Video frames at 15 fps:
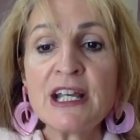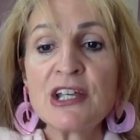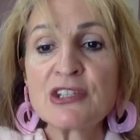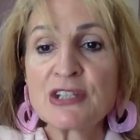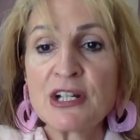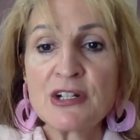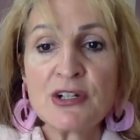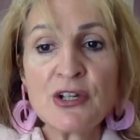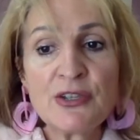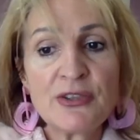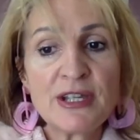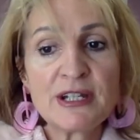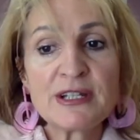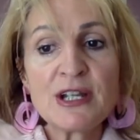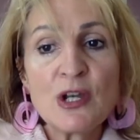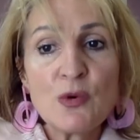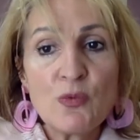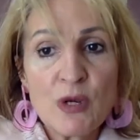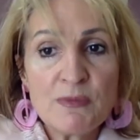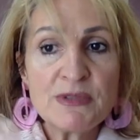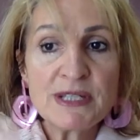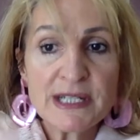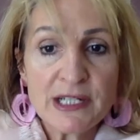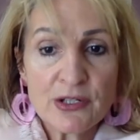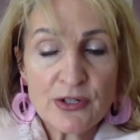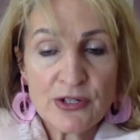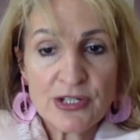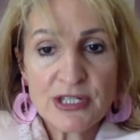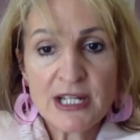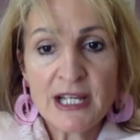So I know that one particular
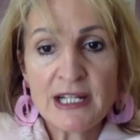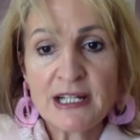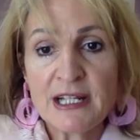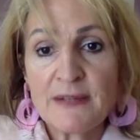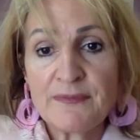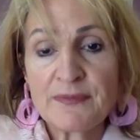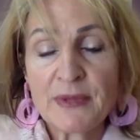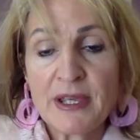container